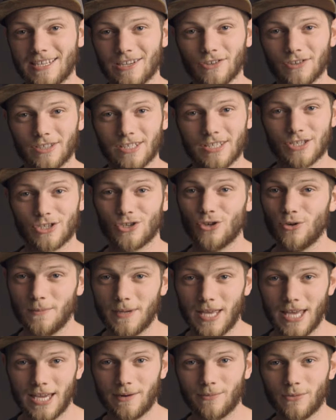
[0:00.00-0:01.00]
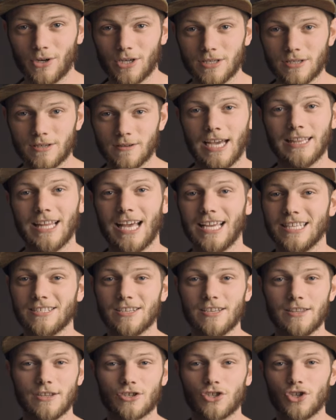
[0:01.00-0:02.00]
tilt, and zoom cameras. And
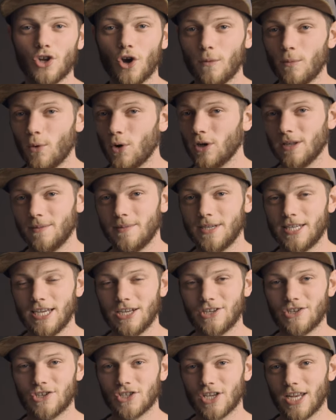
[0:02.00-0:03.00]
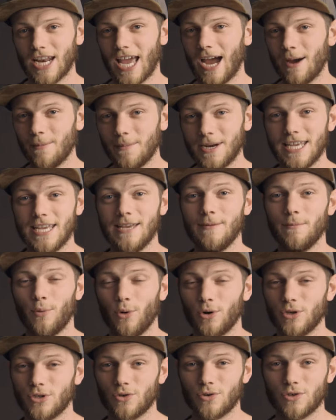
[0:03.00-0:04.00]
lastly, there's no more limitations on how many
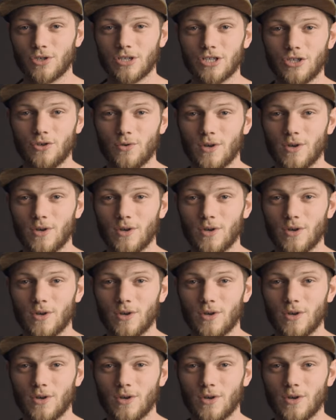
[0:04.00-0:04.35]
import sources